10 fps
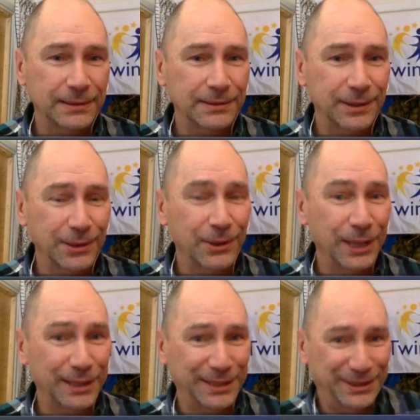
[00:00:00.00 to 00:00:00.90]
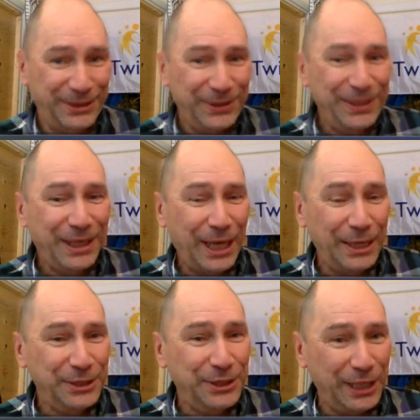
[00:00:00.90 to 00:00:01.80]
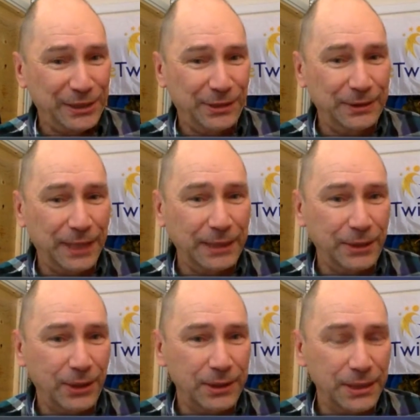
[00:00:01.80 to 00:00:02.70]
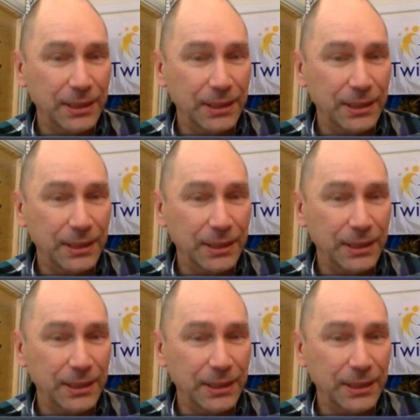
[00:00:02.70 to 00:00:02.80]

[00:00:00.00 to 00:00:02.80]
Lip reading: connected to educational technology.